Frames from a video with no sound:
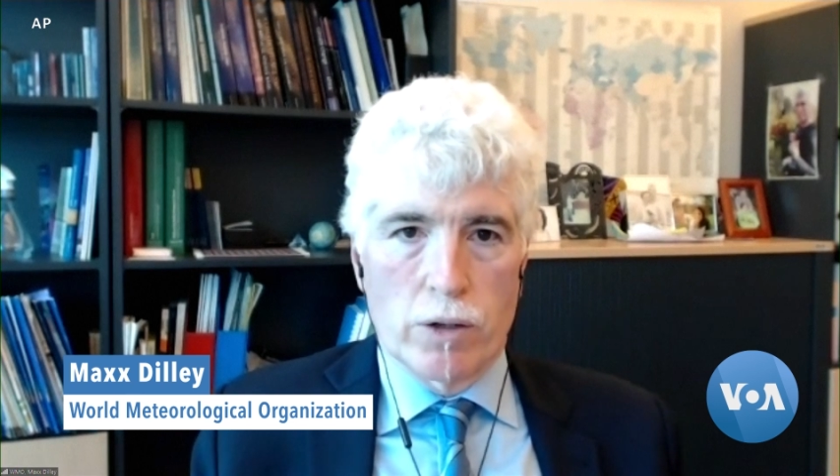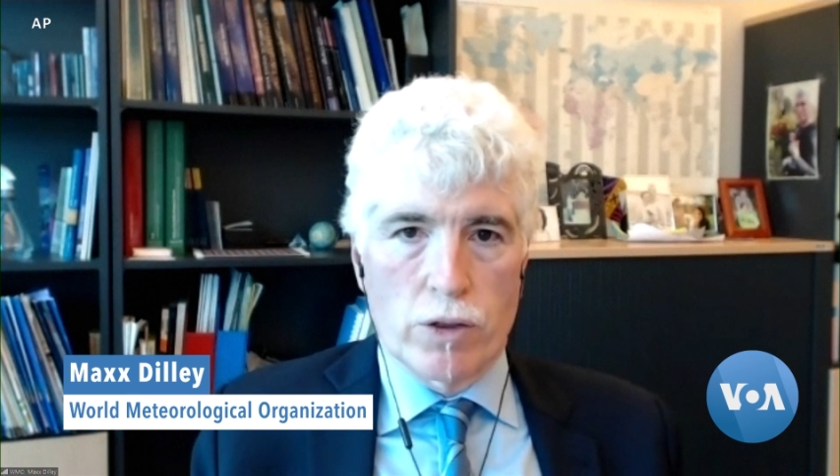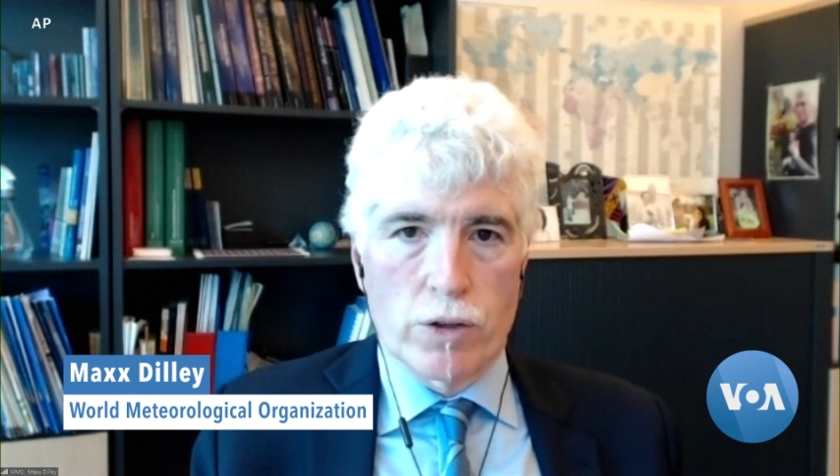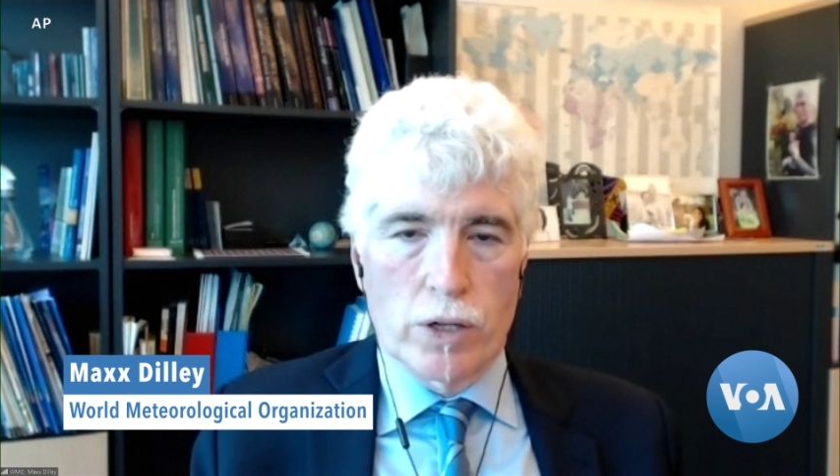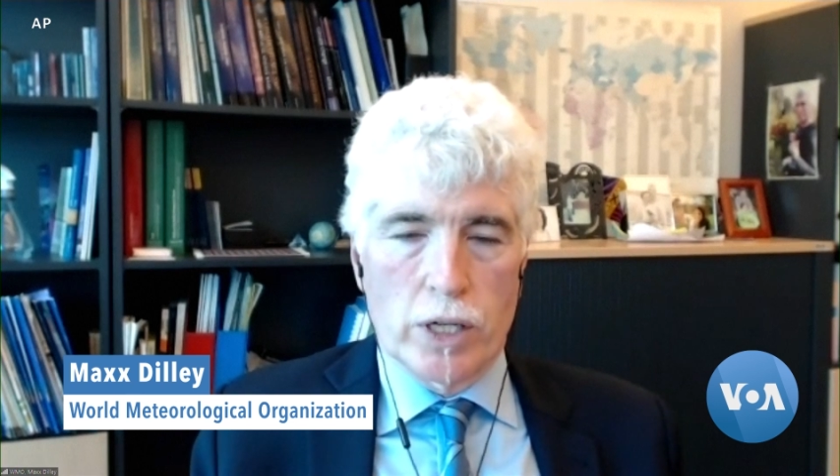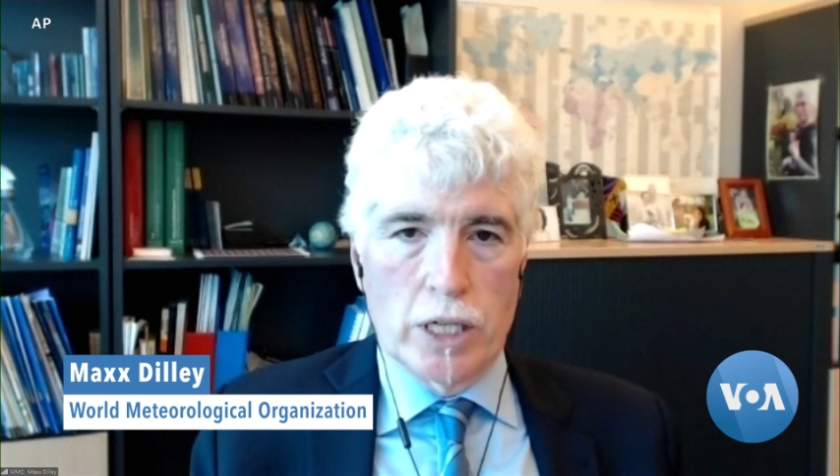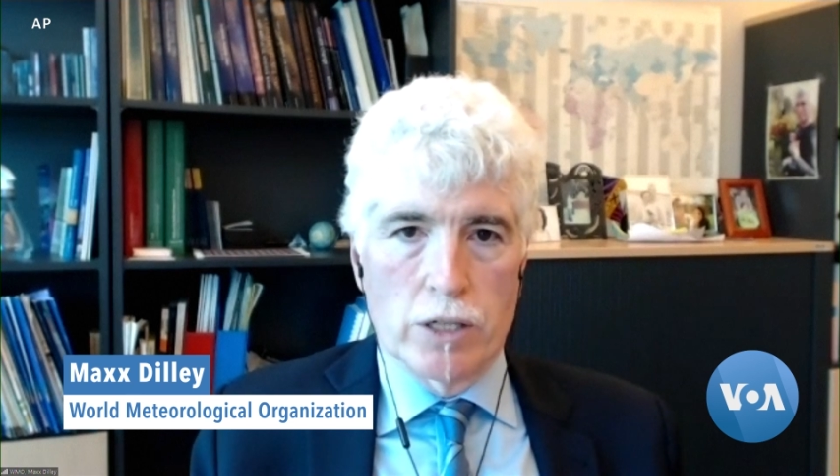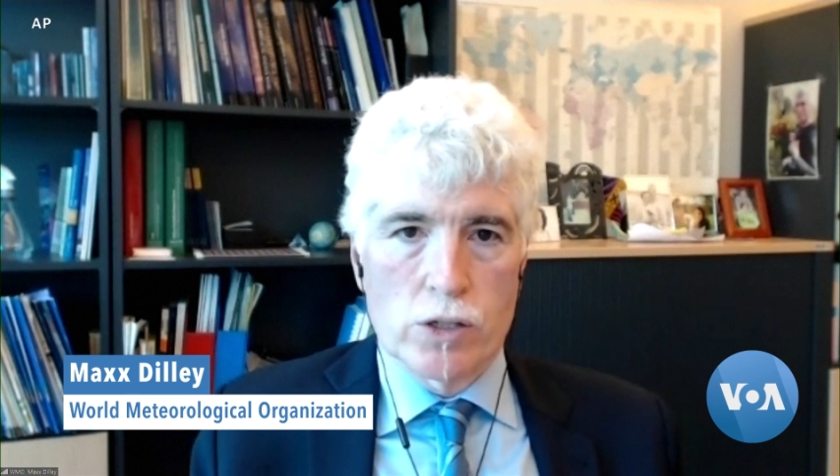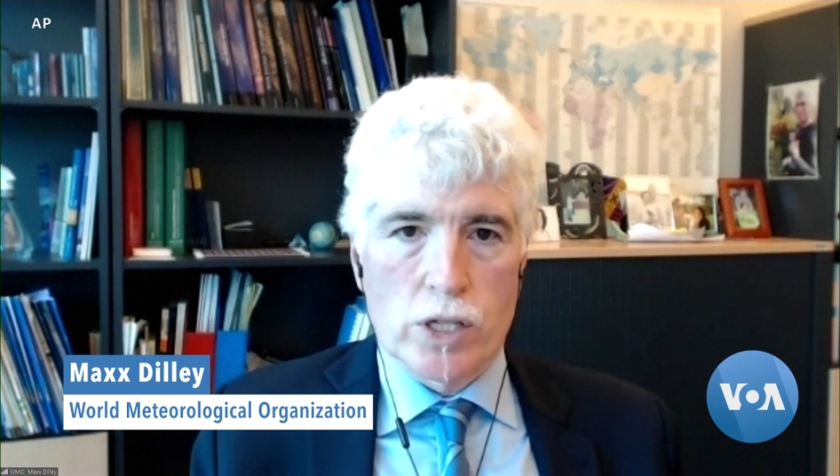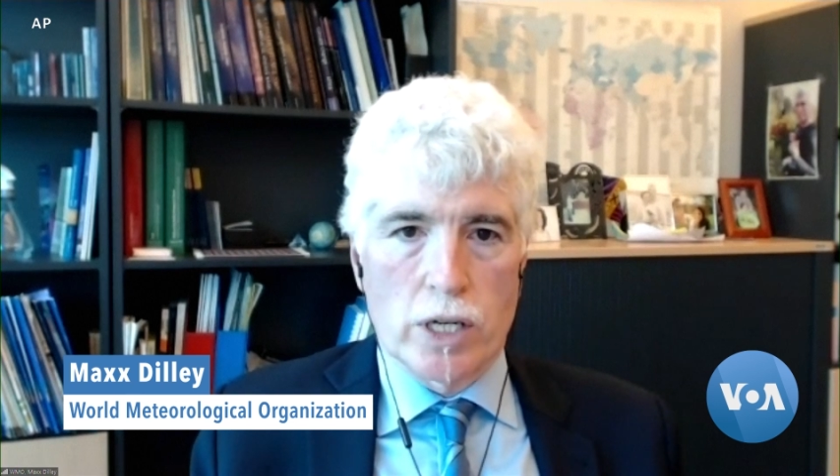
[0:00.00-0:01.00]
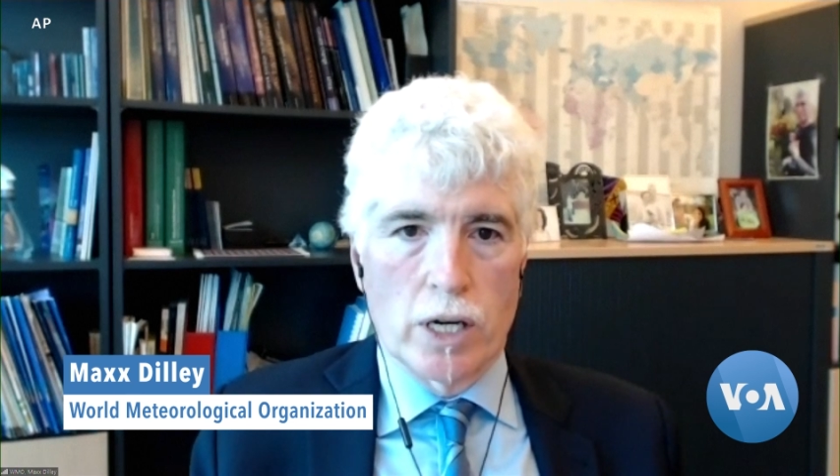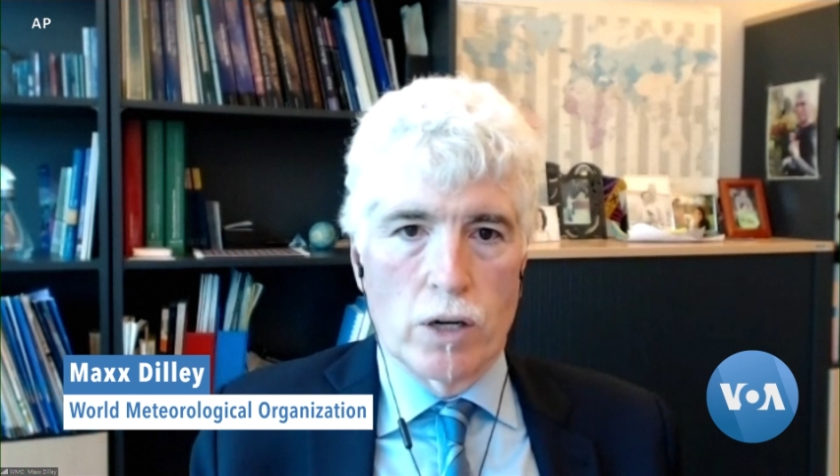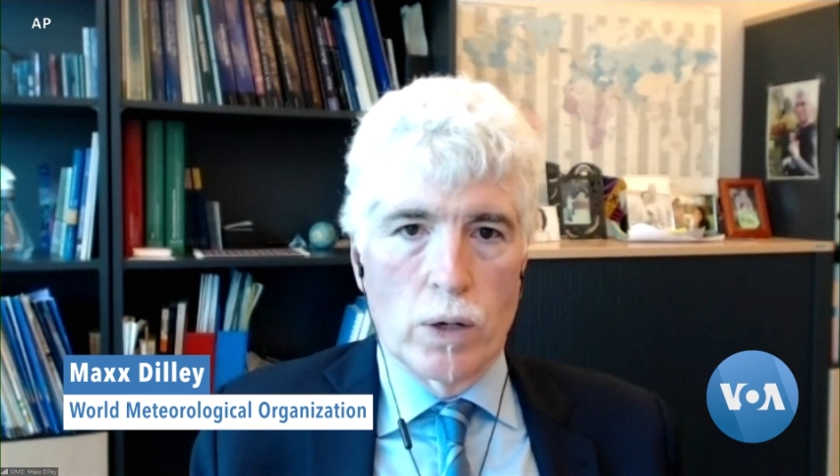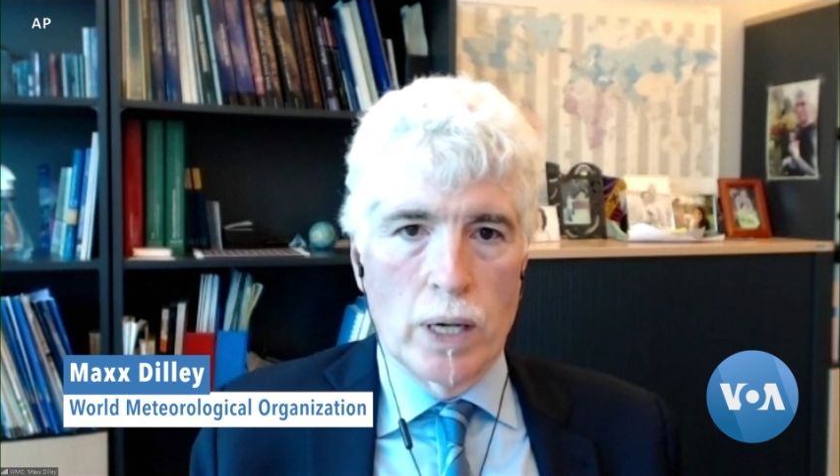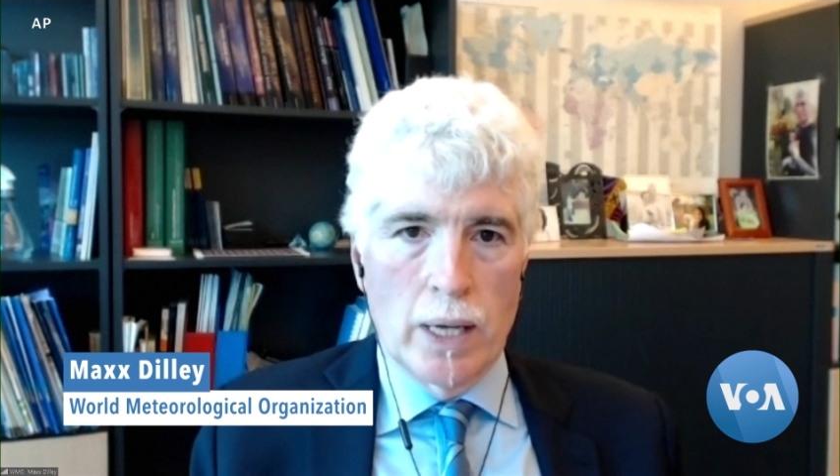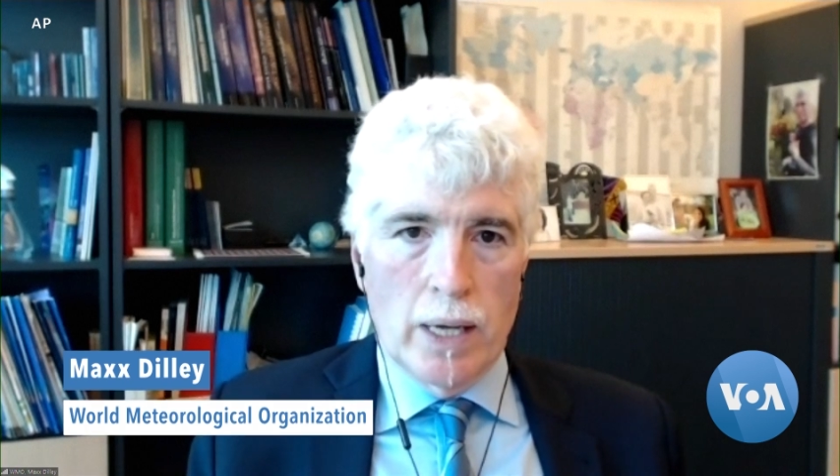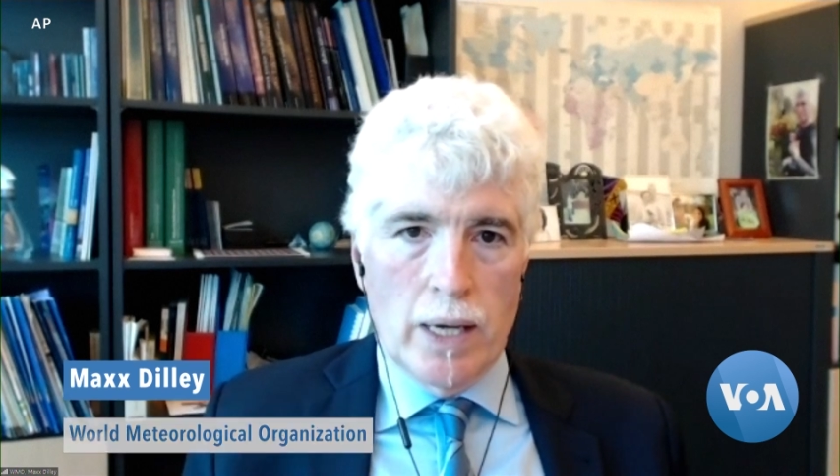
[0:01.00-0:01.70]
or 30 years ago.